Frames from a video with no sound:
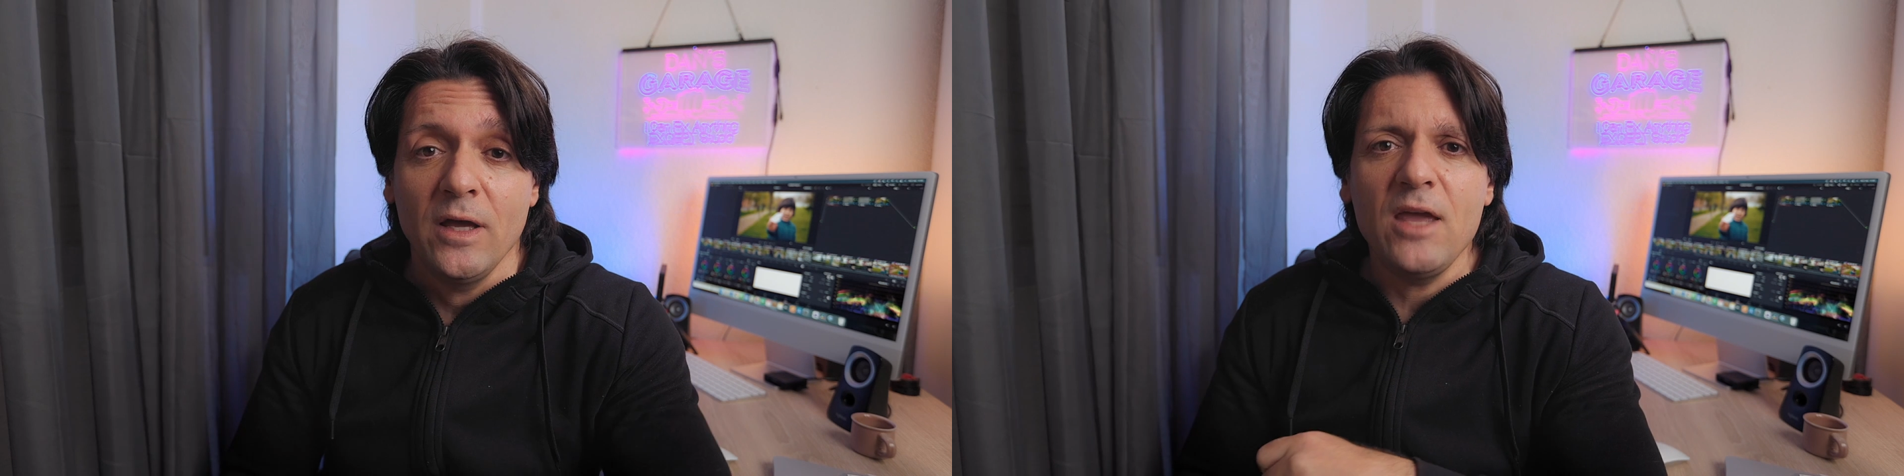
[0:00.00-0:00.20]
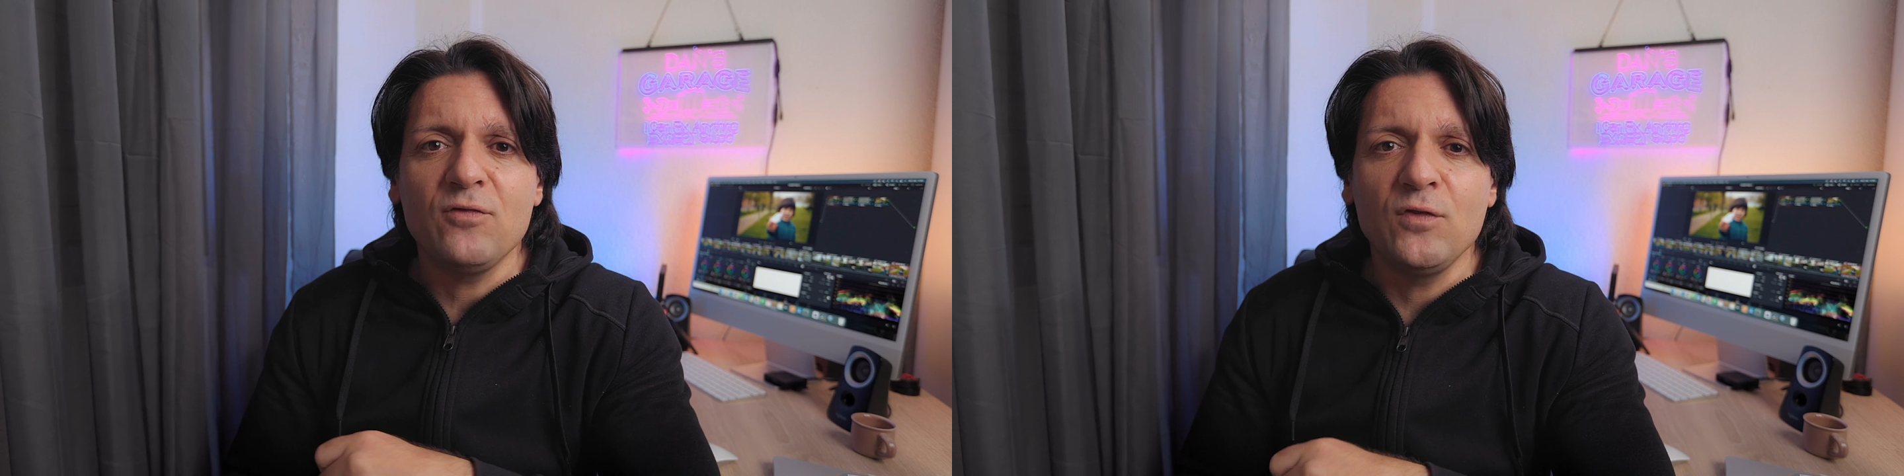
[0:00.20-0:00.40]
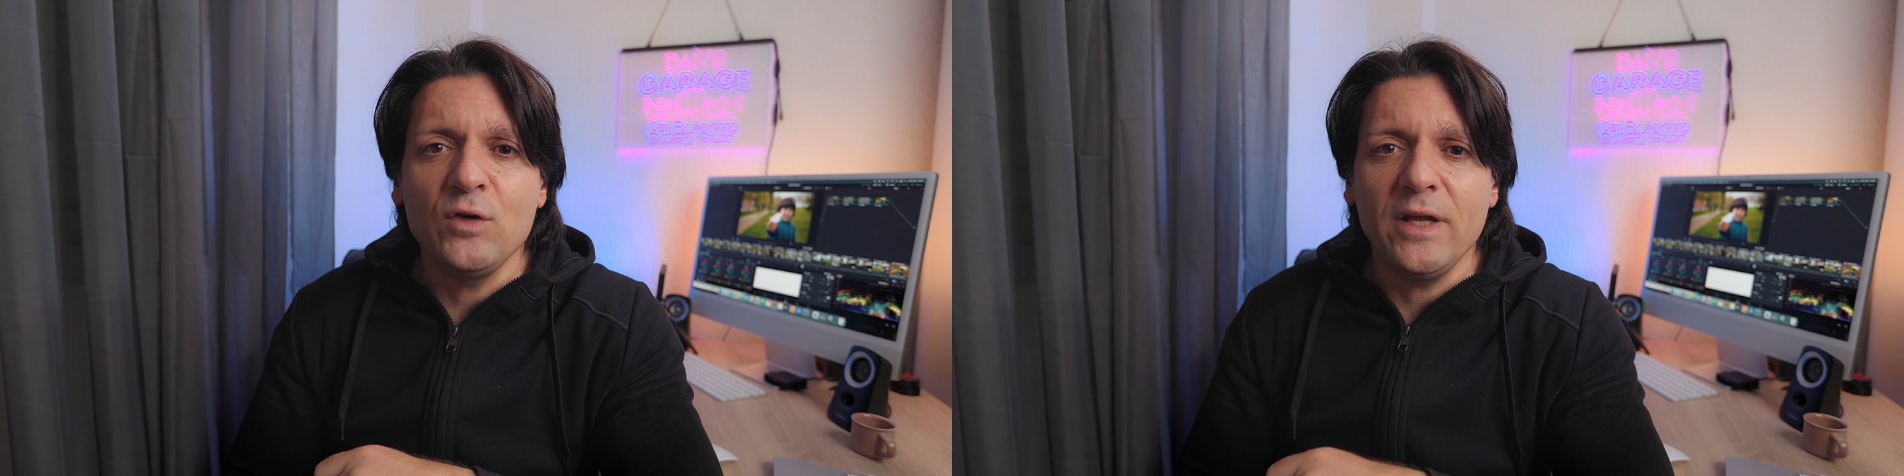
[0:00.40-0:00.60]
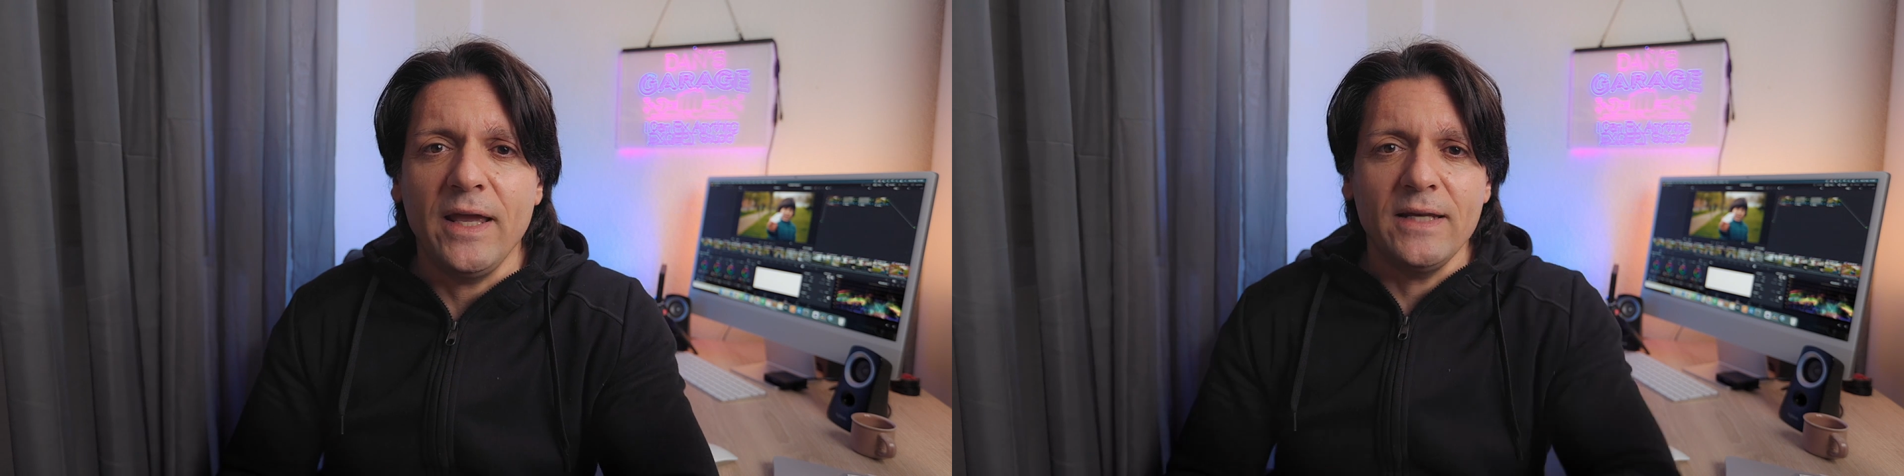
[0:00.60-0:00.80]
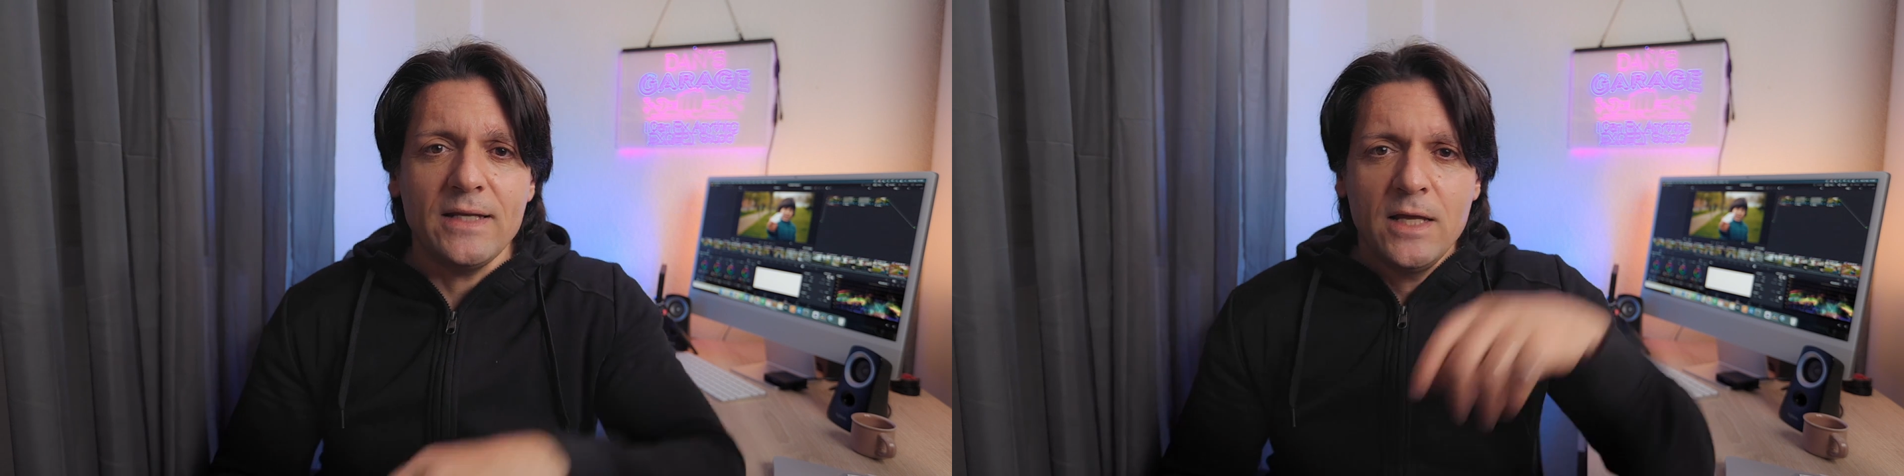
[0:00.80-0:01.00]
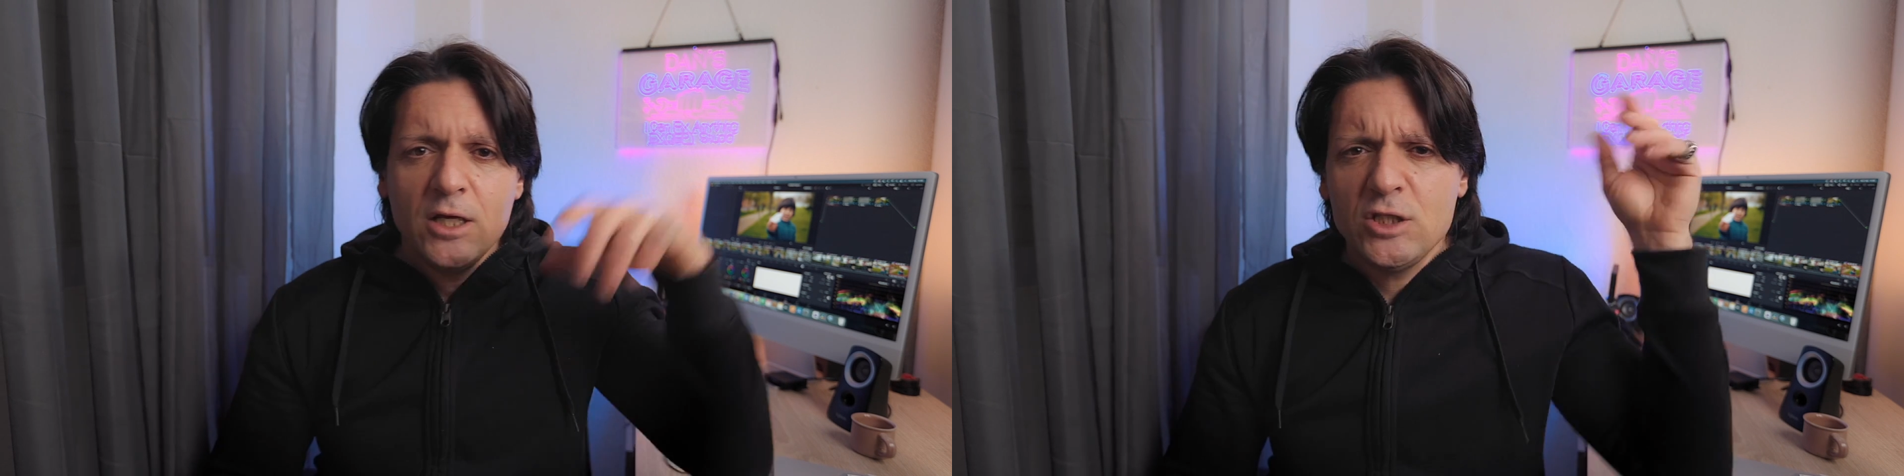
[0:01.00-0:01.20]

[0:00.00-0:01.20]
If you did,